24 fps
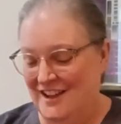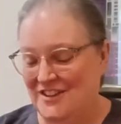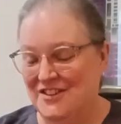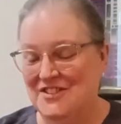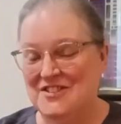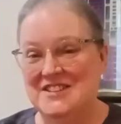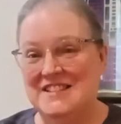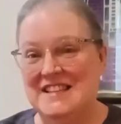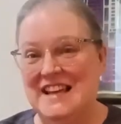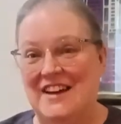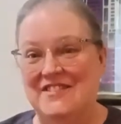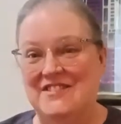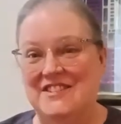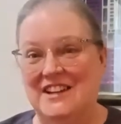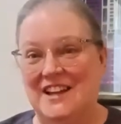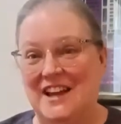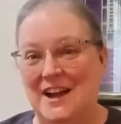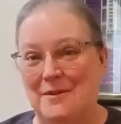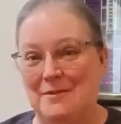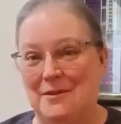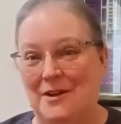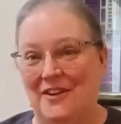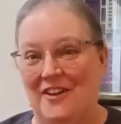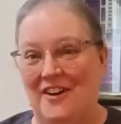You'll just have to
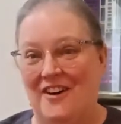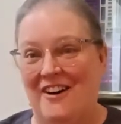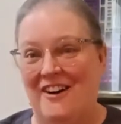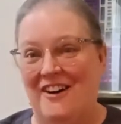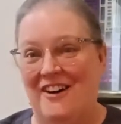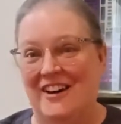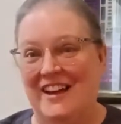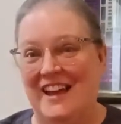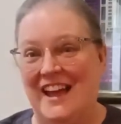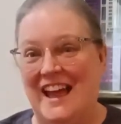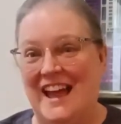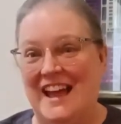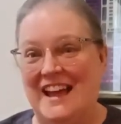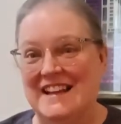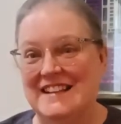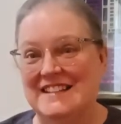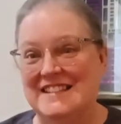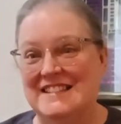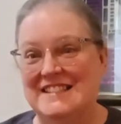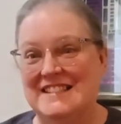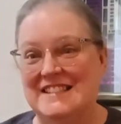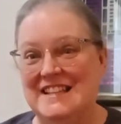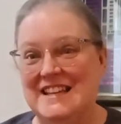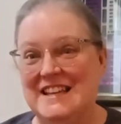come along
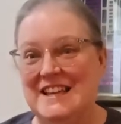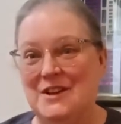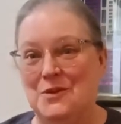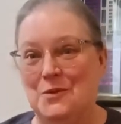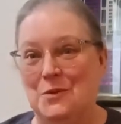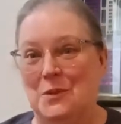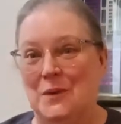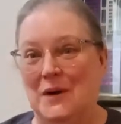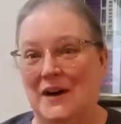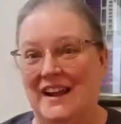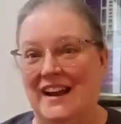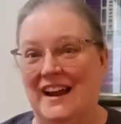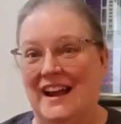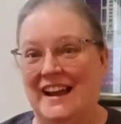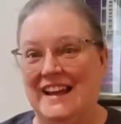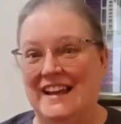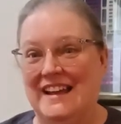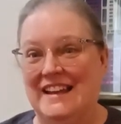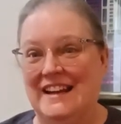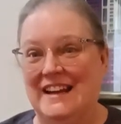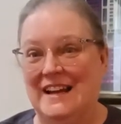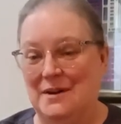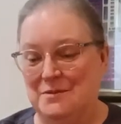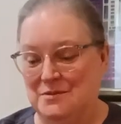and see what I
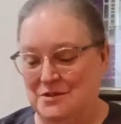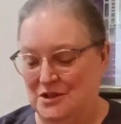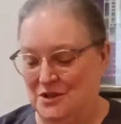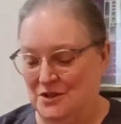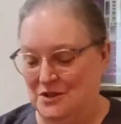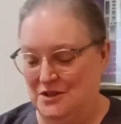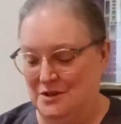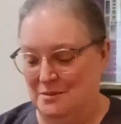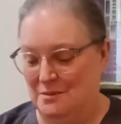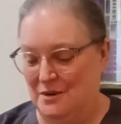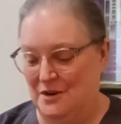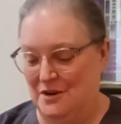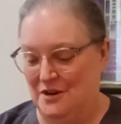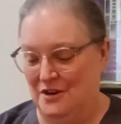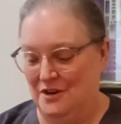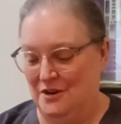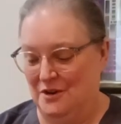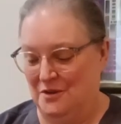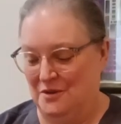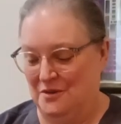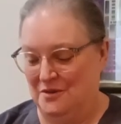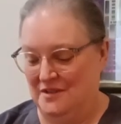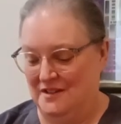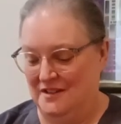get up to
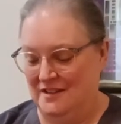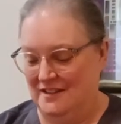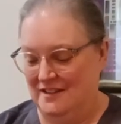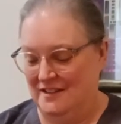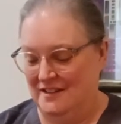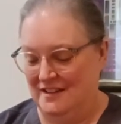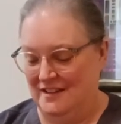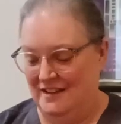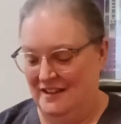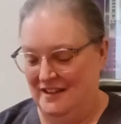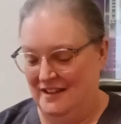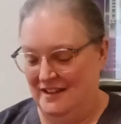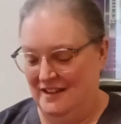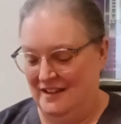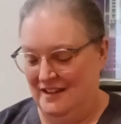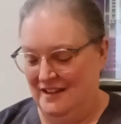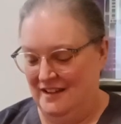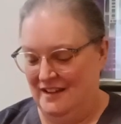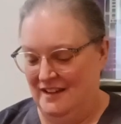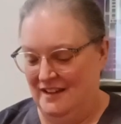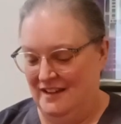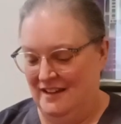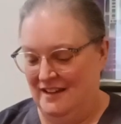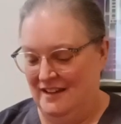tomorrow
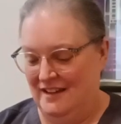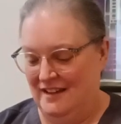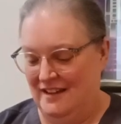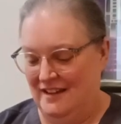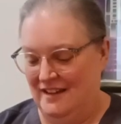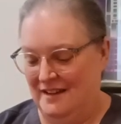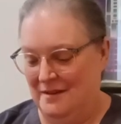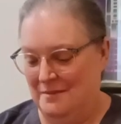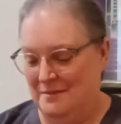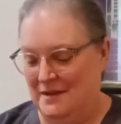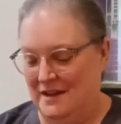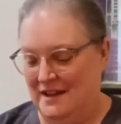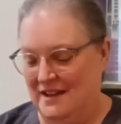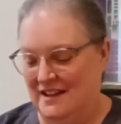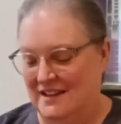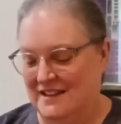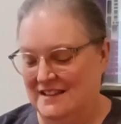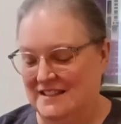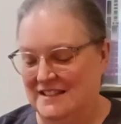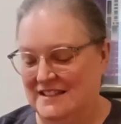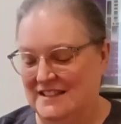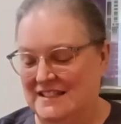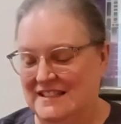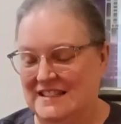
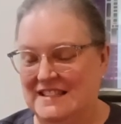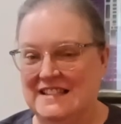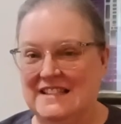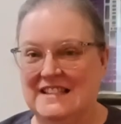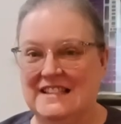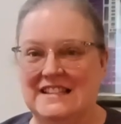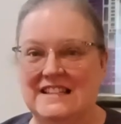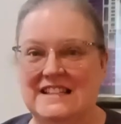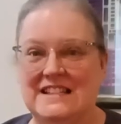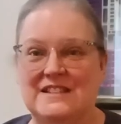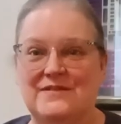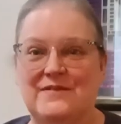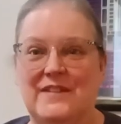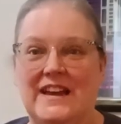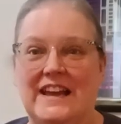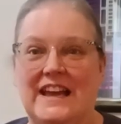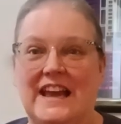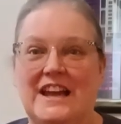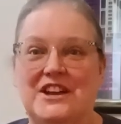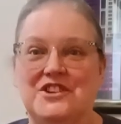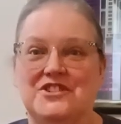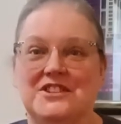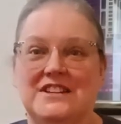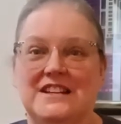because this
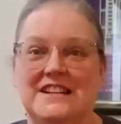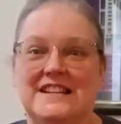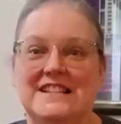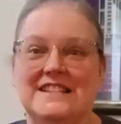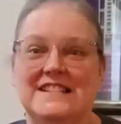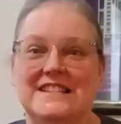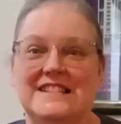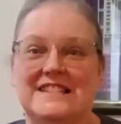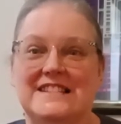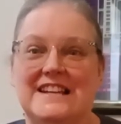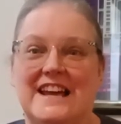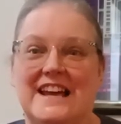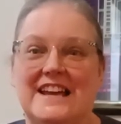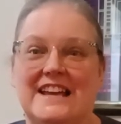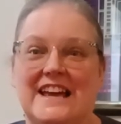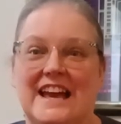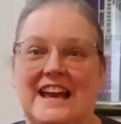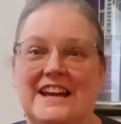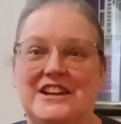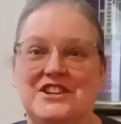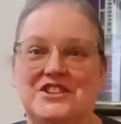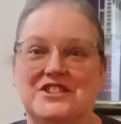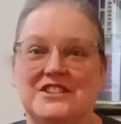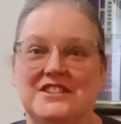vacation is a
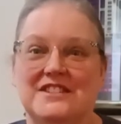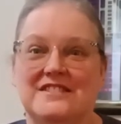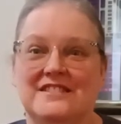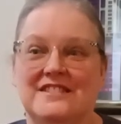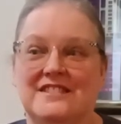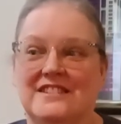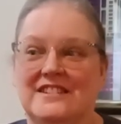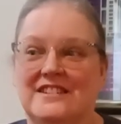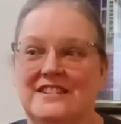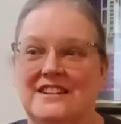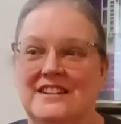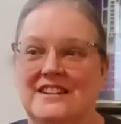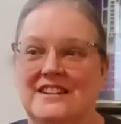staycation.